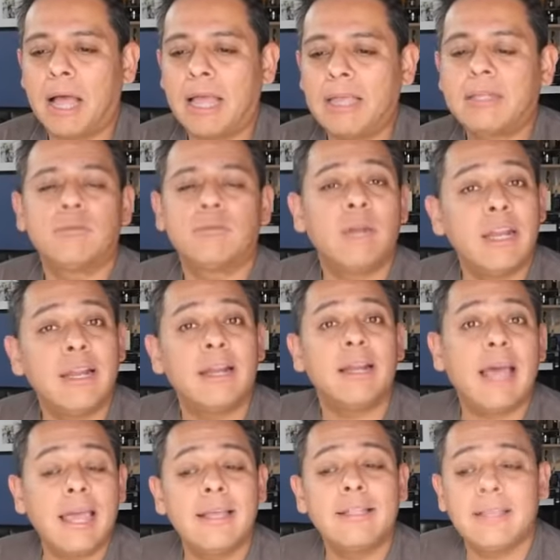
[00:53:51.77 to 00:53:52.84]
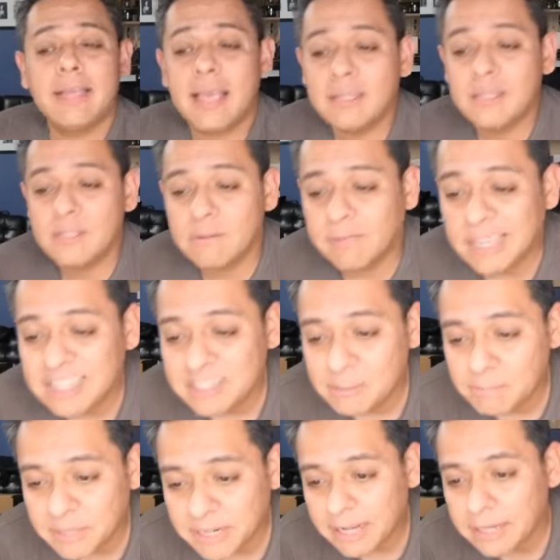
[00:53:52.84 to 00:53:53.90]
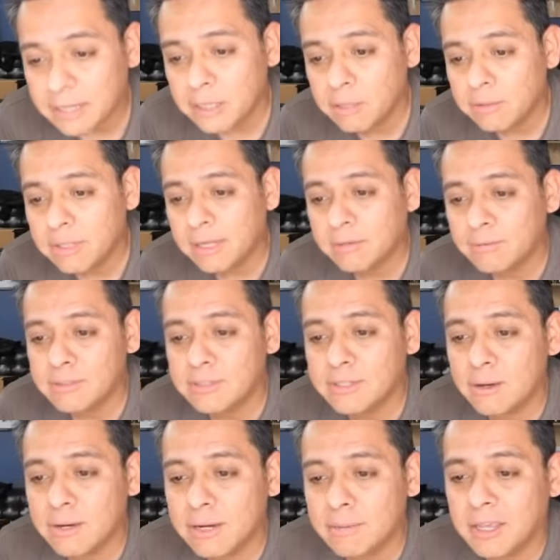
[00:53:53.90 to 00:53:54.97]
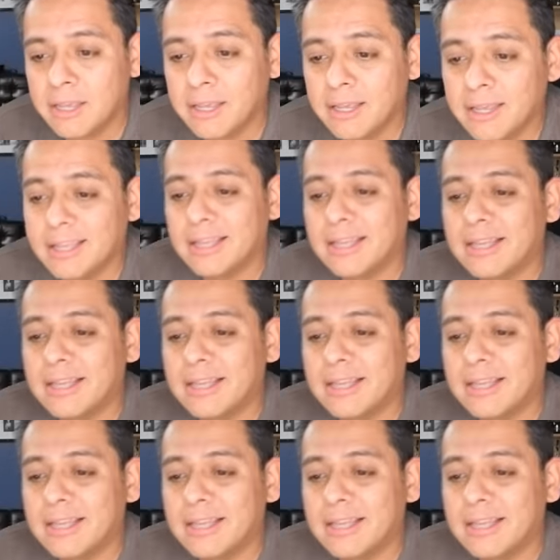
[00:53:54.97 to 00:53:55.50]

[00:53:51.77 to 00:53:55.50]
really like the SUVs, but I knew that it was going to be